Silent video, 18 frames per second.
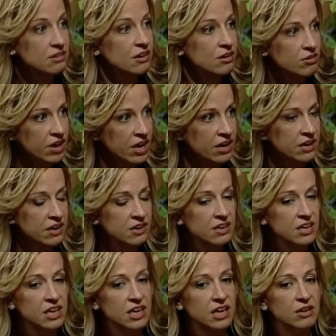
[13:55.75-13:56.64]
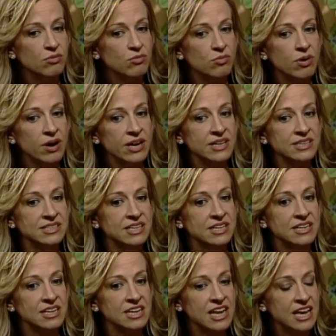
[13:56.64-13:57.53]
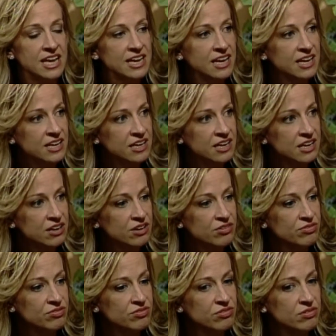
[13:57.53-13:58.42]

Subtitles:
Okay. And what is a negative